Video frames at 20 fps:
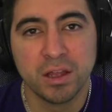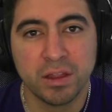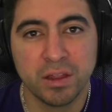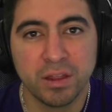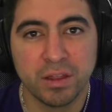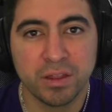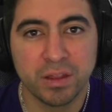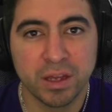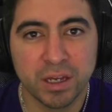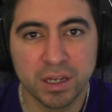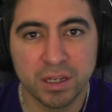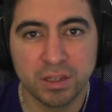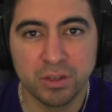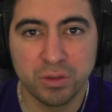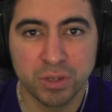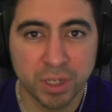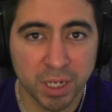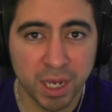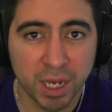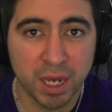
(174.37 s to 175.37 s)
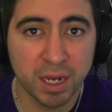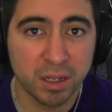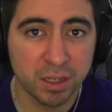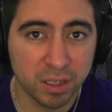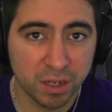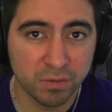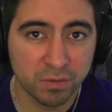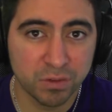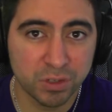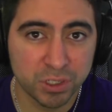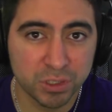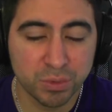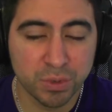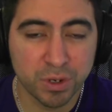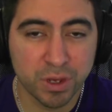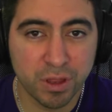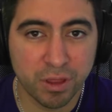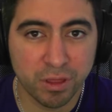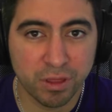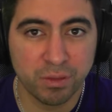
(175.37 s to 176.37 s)
that you can kind of leverage
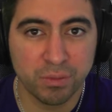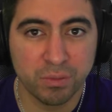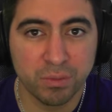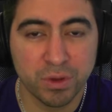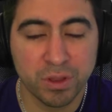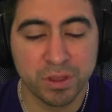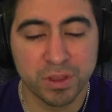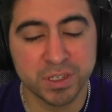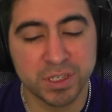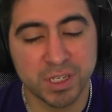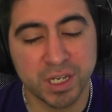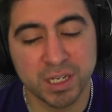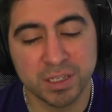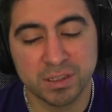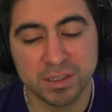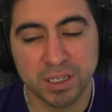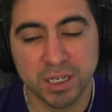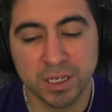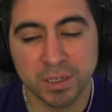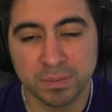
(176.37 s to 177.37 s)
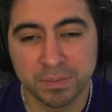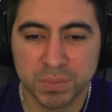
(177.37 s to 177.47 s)
with this headset.